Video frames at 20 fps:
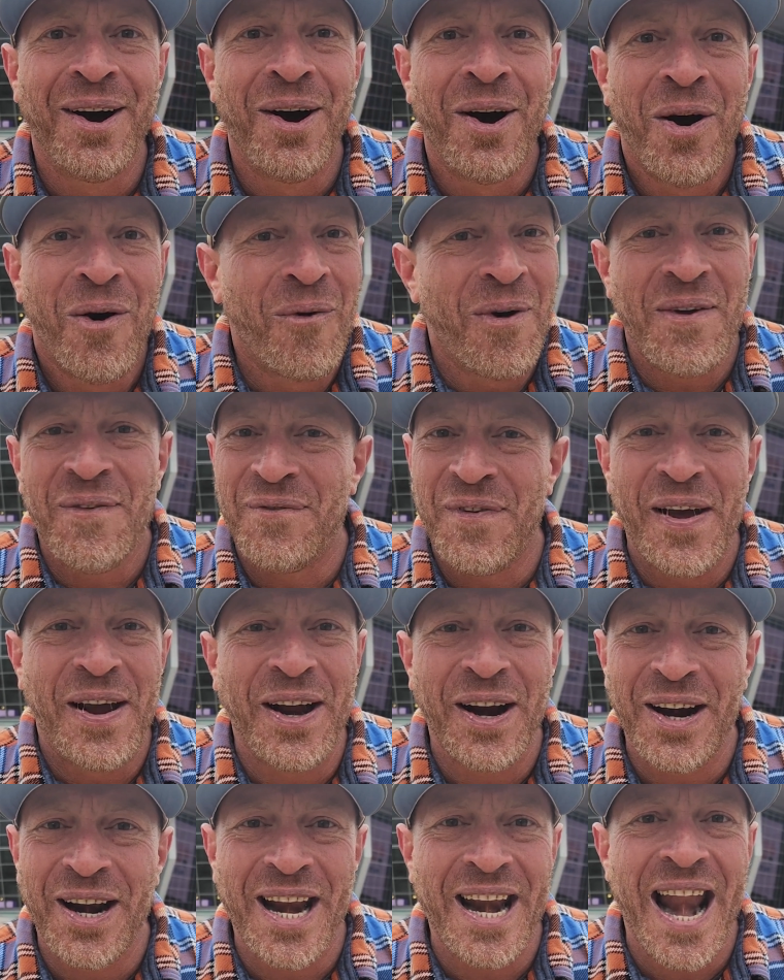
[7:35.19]
We
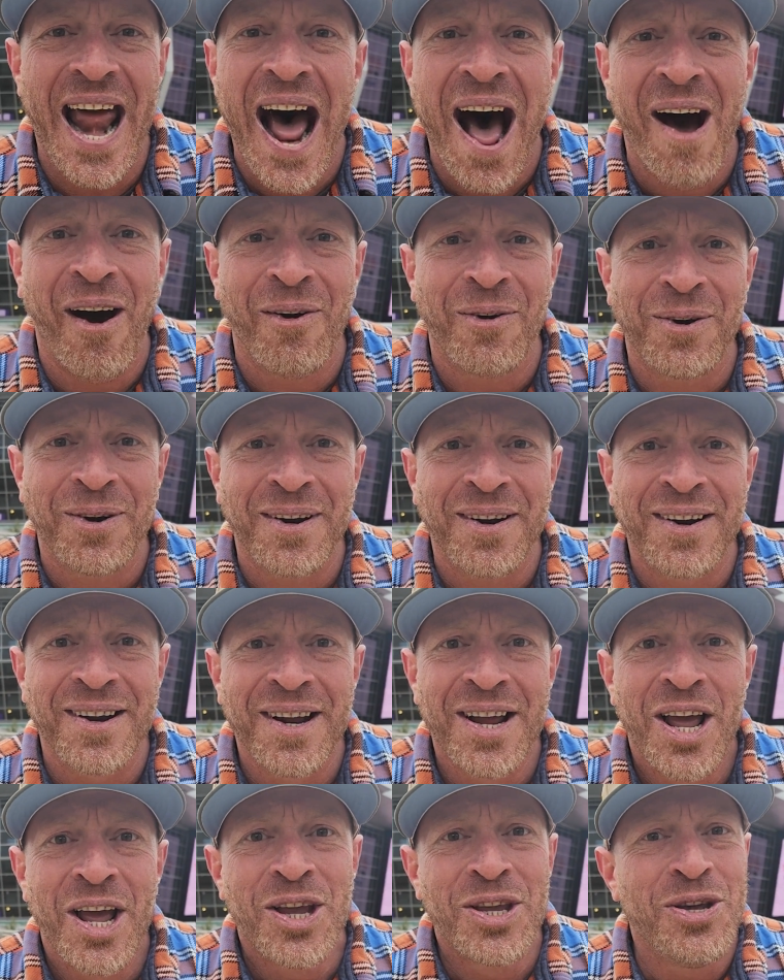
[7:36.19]
figured it out.
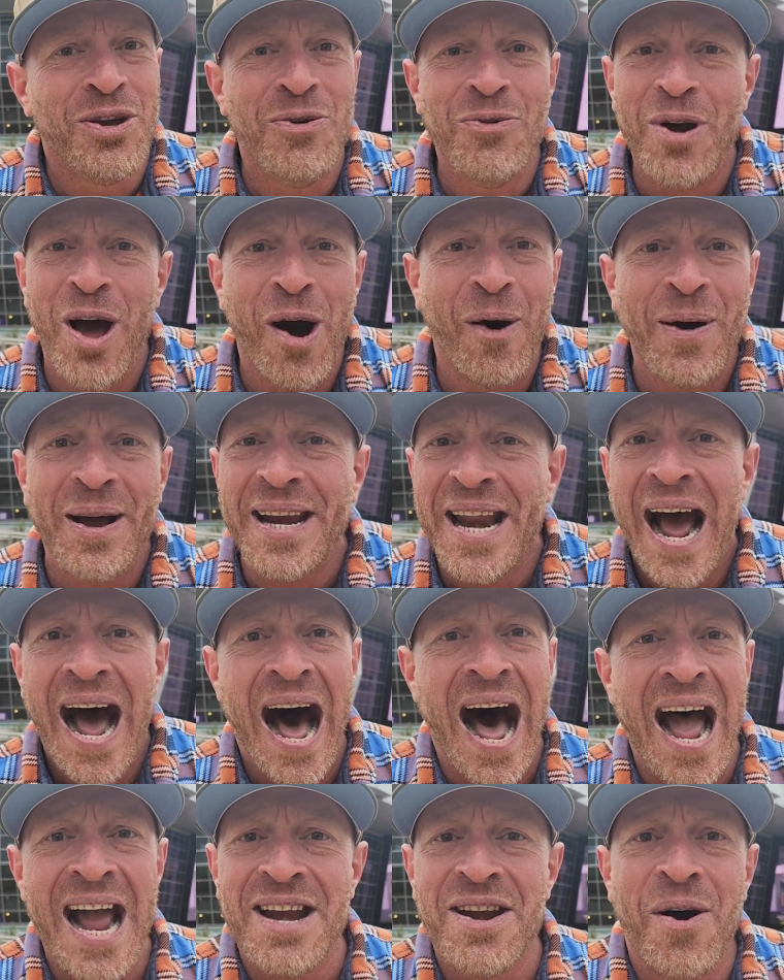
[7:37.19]
You know it,
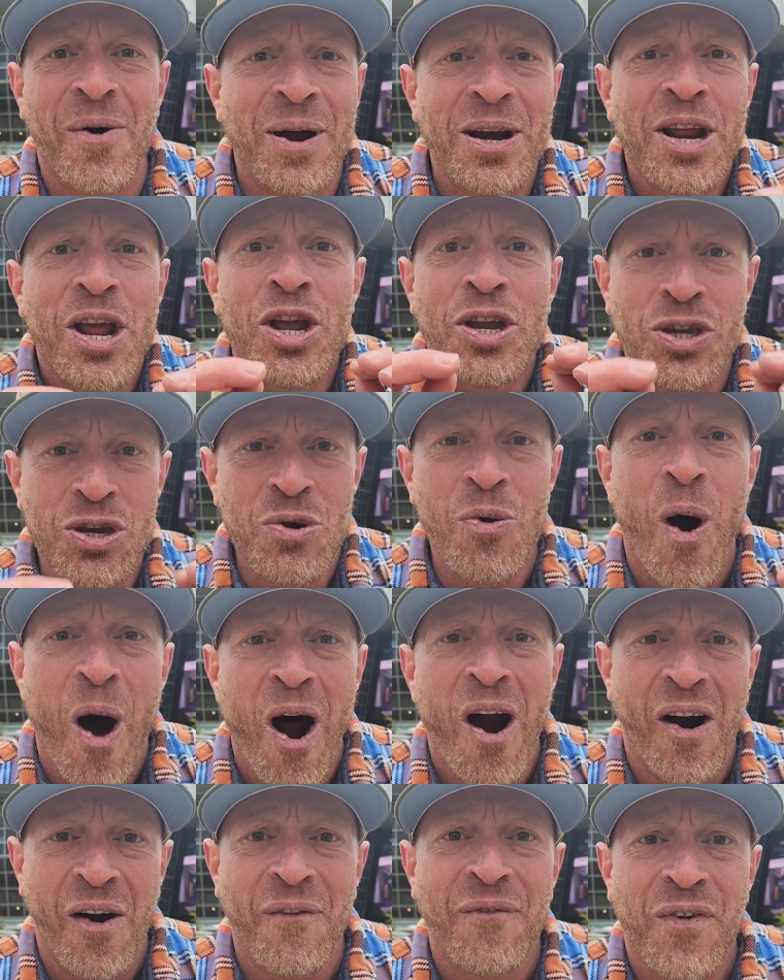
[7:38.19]
I know it, you
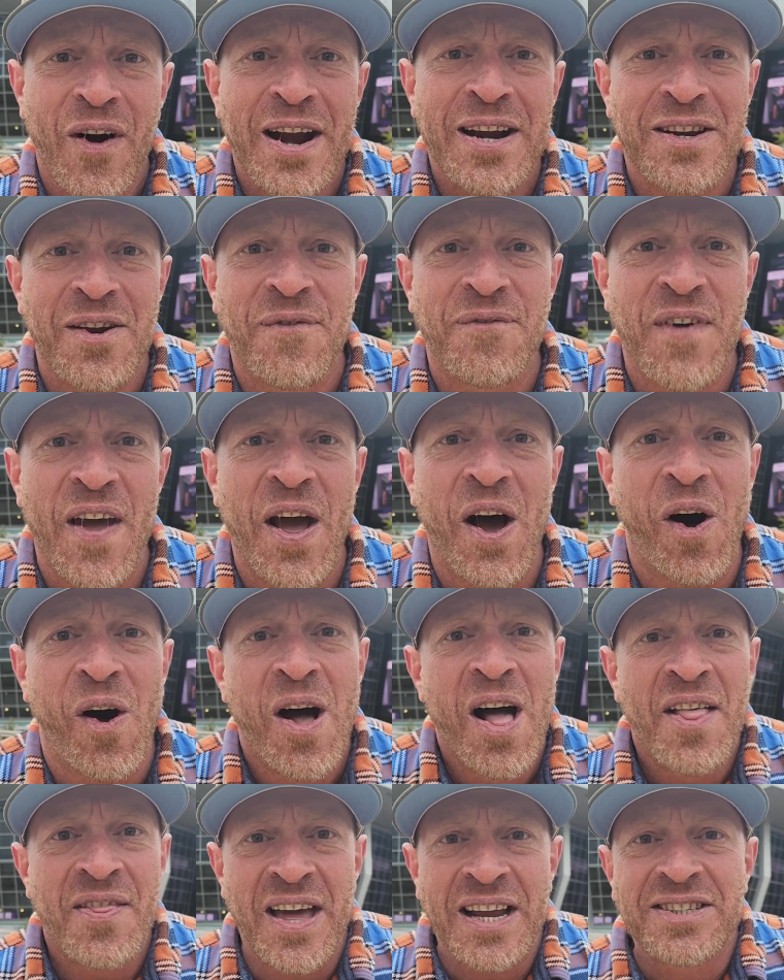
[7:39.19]
are afraid to fail.
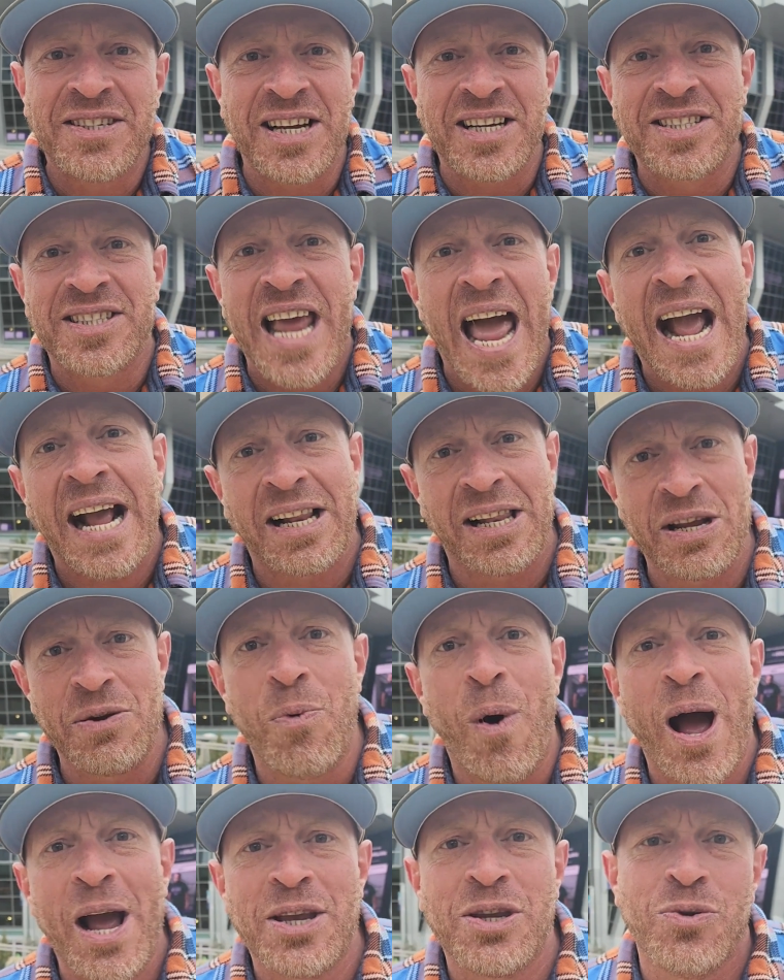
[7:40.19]
That's exactly
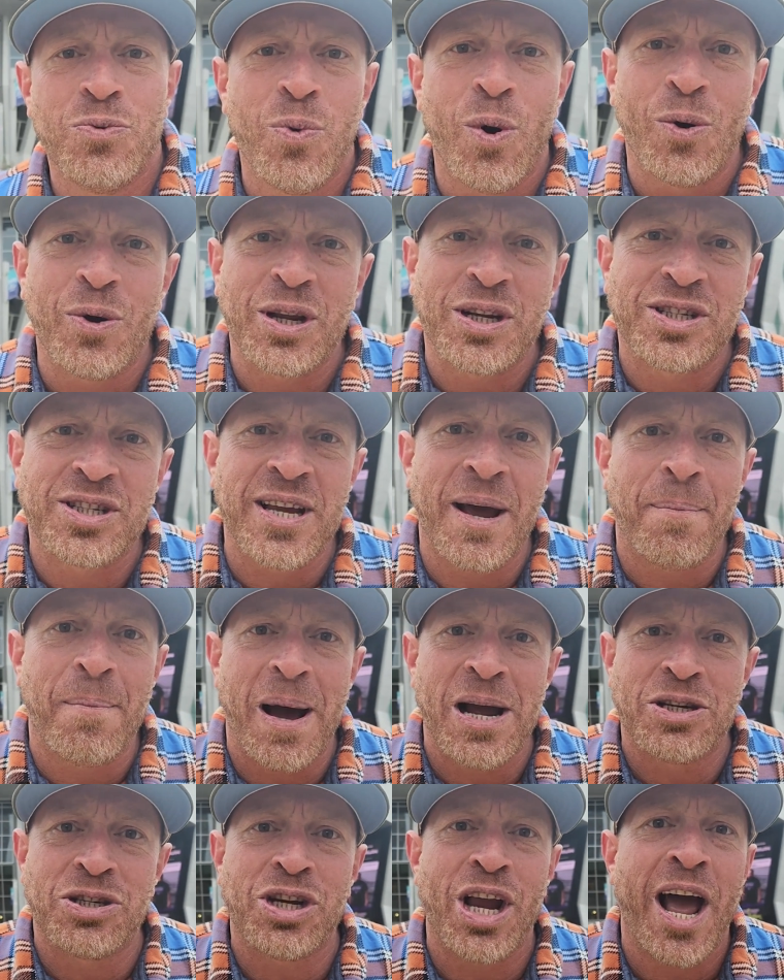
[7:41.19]
why you won't accept
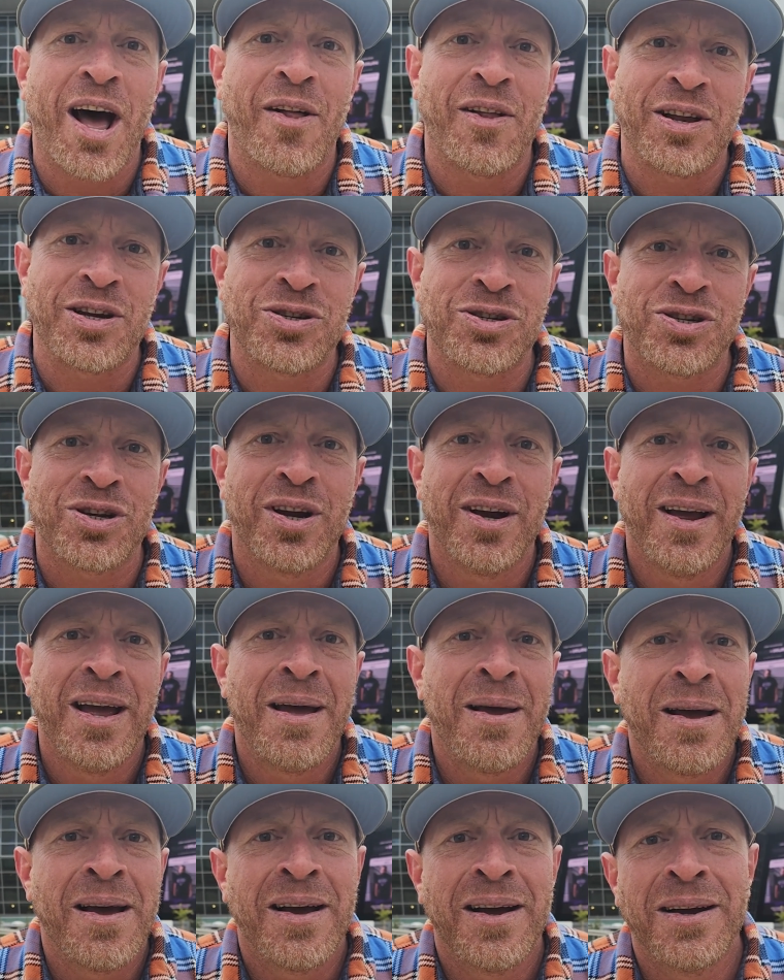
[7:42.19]
my challenge.
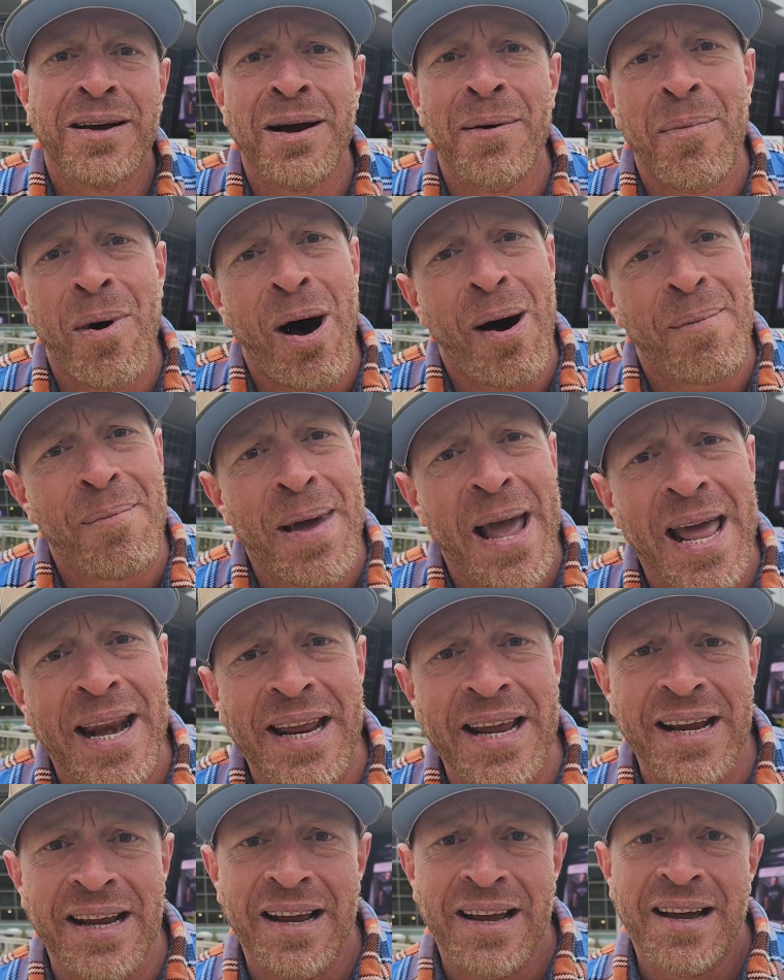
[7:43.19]
Come on,
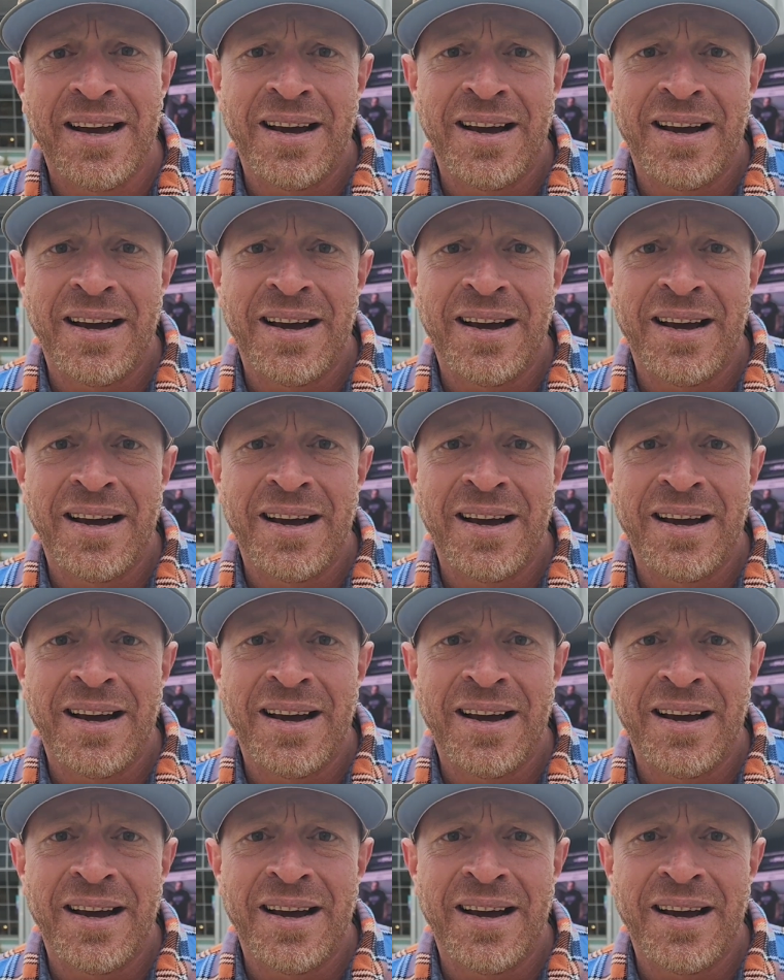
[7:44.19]
Manny.